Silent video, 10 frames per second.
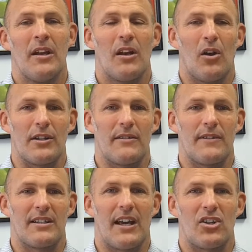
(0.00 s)
Lots of
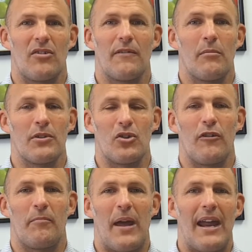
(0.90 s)
discussion from
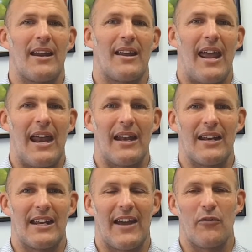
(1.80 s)
Reserve Bank and
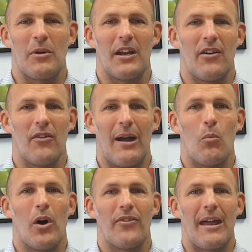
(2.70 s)
government around
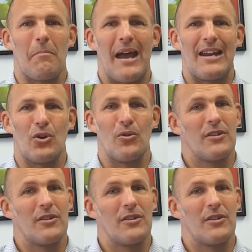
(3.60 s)
what they may do.